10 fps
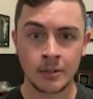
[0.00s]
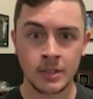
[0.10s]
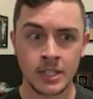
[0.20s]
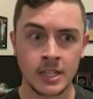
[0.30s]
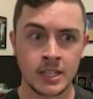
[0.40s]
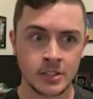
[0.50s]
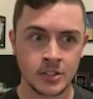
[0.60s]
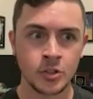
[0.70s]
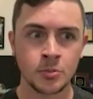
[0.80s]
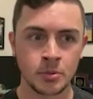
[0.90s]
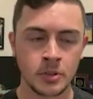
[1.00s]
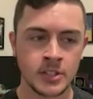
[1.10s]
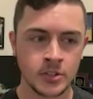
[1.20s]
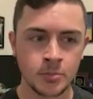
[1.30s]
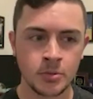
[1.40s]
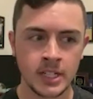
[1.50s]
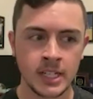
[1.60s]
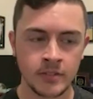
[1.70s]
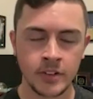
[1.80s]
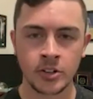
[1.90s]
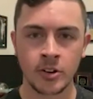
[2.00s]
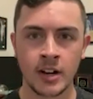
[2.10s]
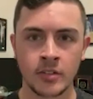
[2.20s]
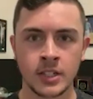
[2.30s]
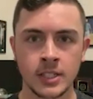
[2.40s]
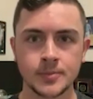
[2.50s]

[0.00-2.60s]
it's super neat and very gratifying.